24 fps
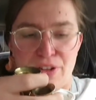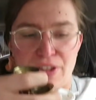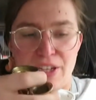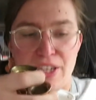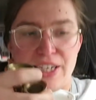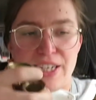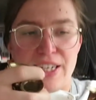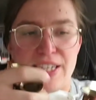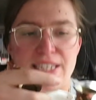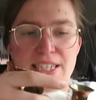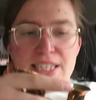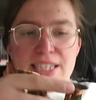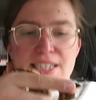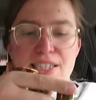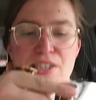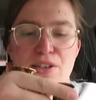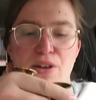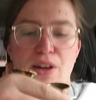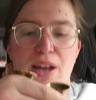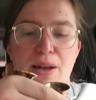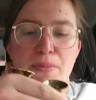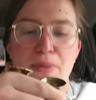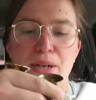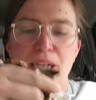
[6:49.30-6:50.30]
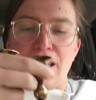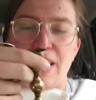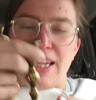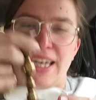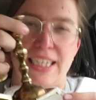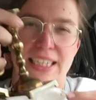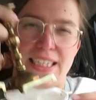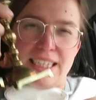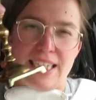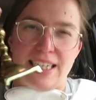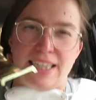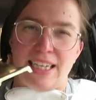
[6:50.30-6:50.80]
for these. So I'm
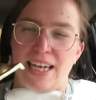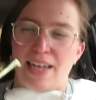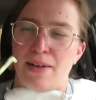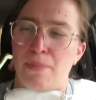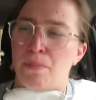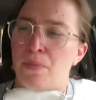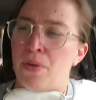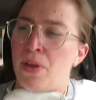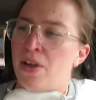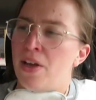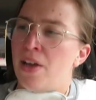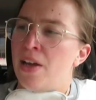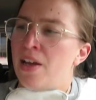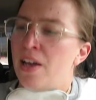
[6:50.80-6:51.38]
collecting them